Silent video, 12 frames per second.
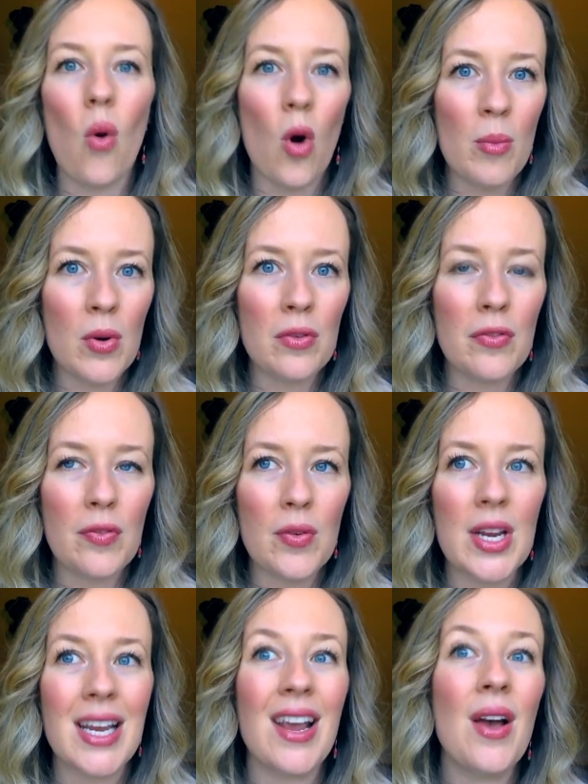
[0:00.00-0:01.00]

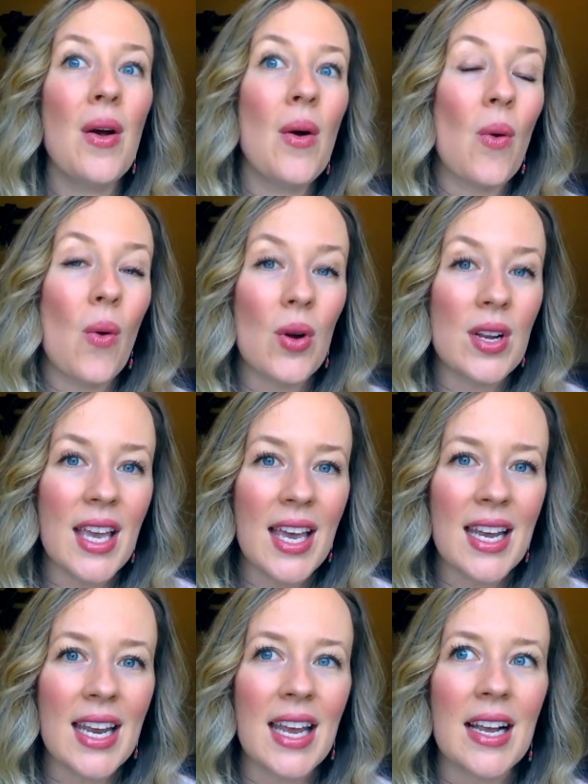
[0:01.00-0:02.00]
hormone-free,
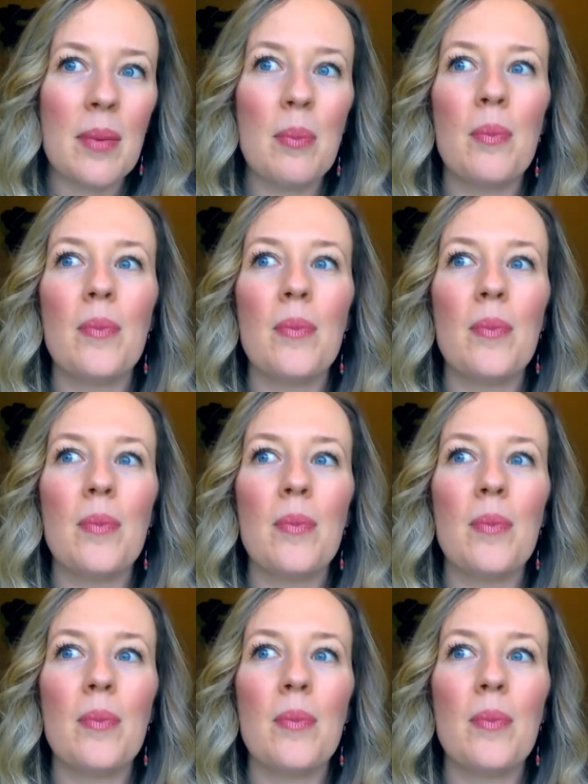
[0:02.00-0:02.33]
organic.